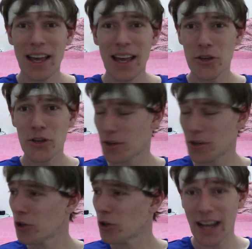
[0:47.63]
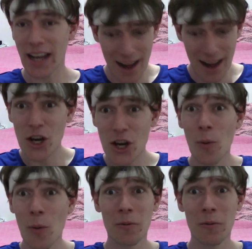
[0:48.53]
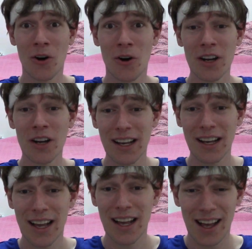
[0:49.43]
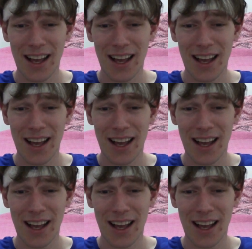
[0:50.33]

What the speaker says: And I'm like, you're squashing it. I had nowhere to walk.